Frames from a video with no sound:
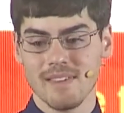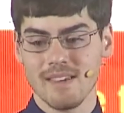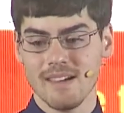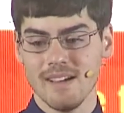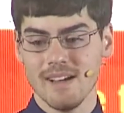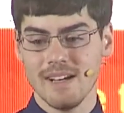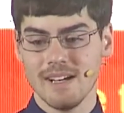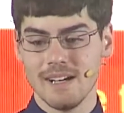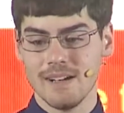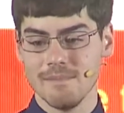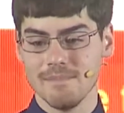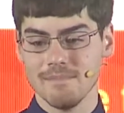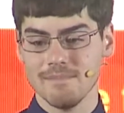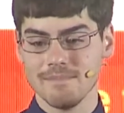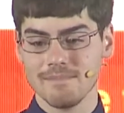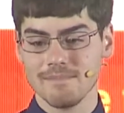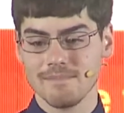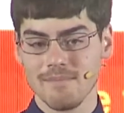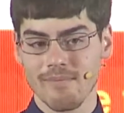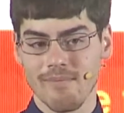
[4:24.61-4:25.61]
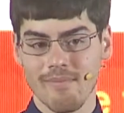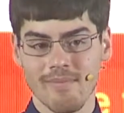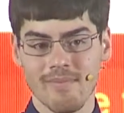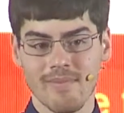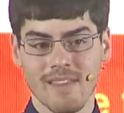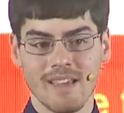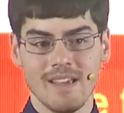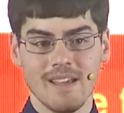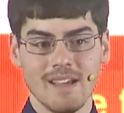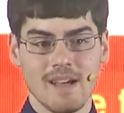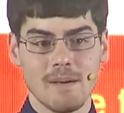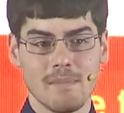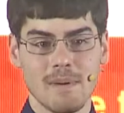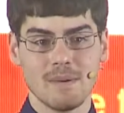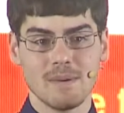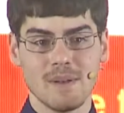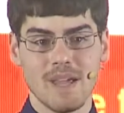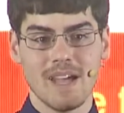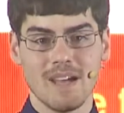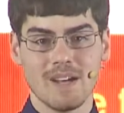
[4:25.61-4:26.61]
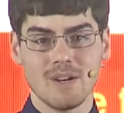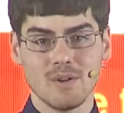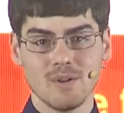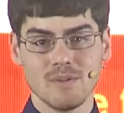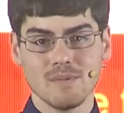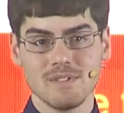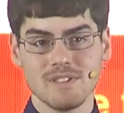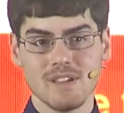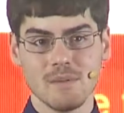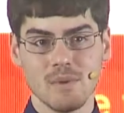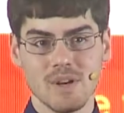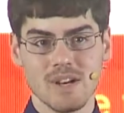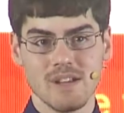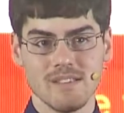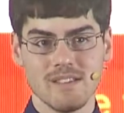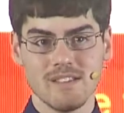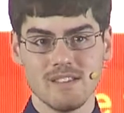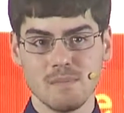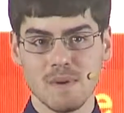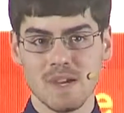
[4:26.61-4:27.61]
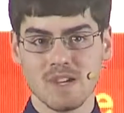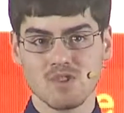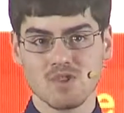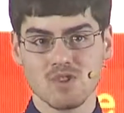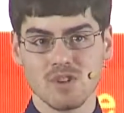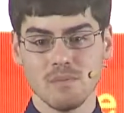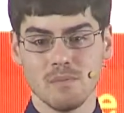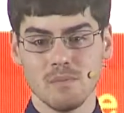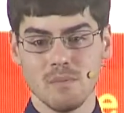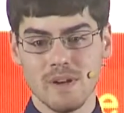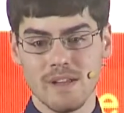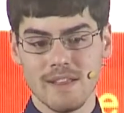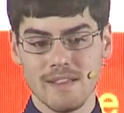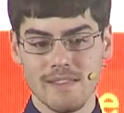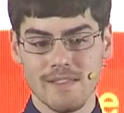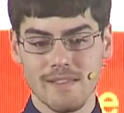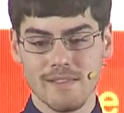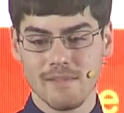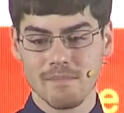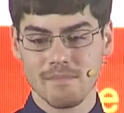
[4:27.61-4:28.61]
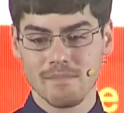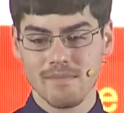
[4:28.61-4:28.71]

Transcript: about how someone on the spectrum with